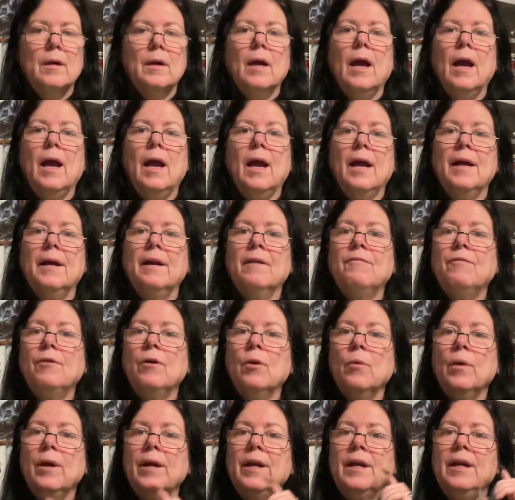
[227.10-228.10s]
And
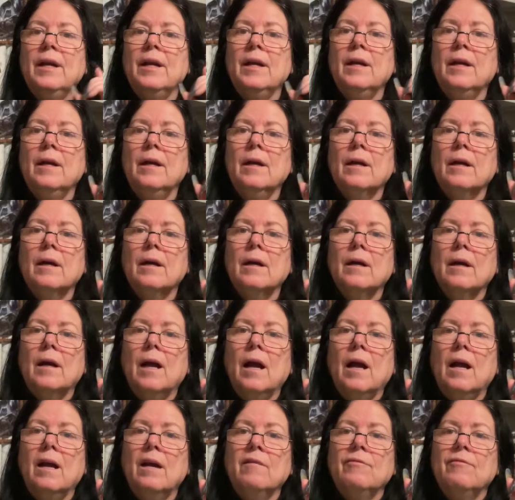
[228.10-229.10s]

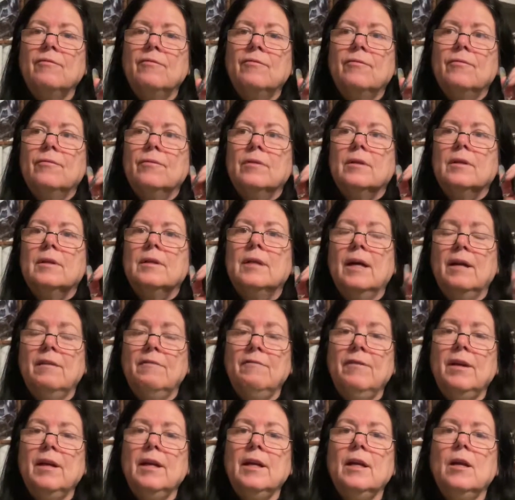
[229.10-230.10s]
I've done
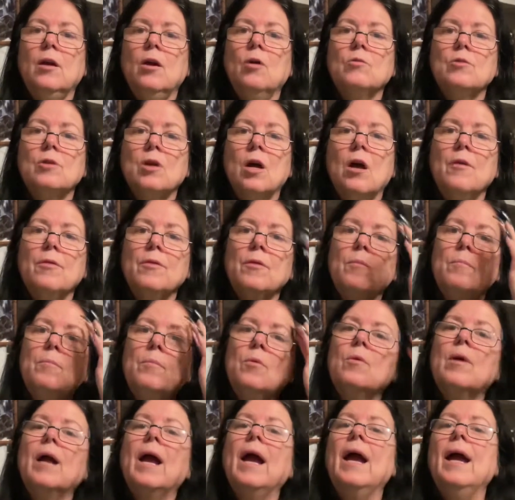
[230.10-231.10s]
videos on the
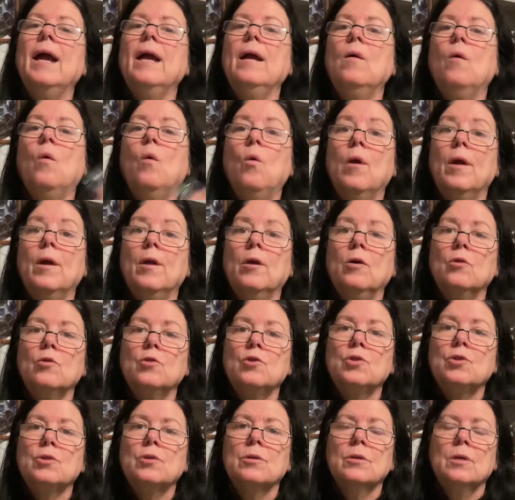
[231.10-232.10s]
bouquet
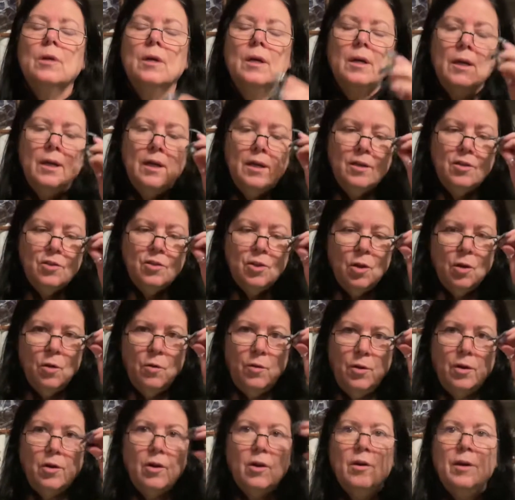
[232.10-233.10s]
oils, so
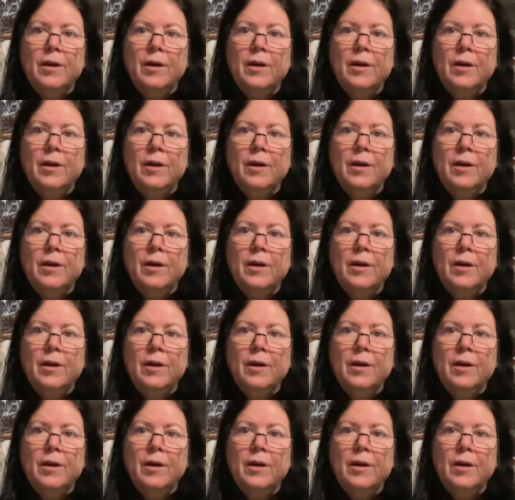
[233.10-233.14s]
they're